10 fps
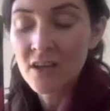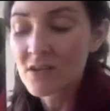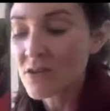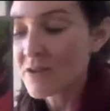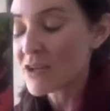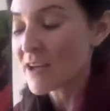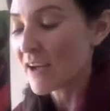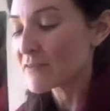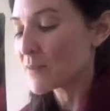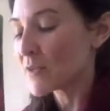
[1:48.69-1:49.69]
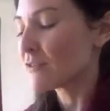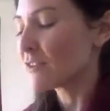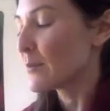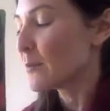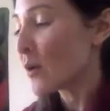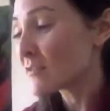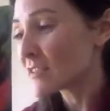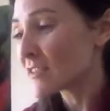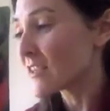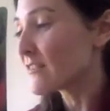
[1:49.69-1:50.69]
Not that you have to be really
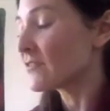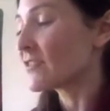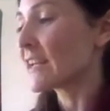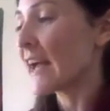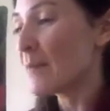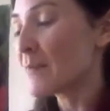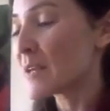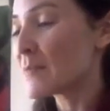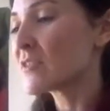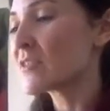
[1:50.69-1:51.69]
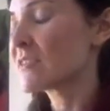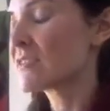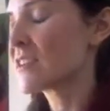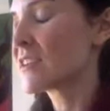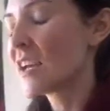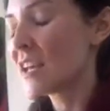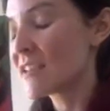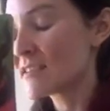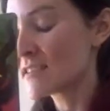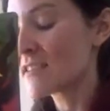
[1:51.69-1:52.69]
positive and really happy, but just
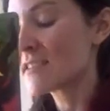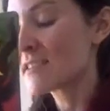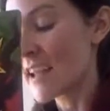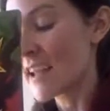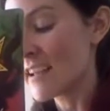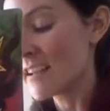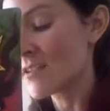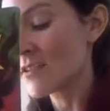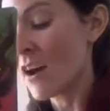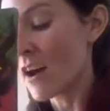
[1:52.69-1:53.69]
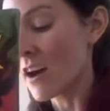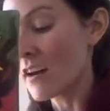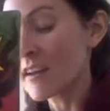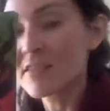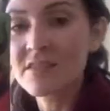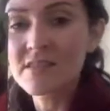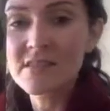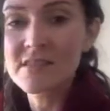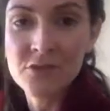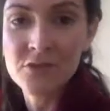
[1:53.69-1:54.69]
staying in your heart and just
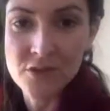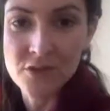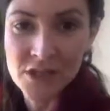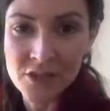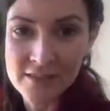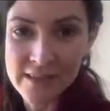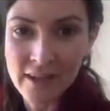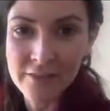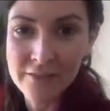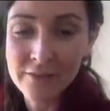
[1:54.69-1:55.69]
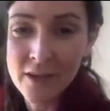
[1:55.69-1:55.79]
staying true to yourself.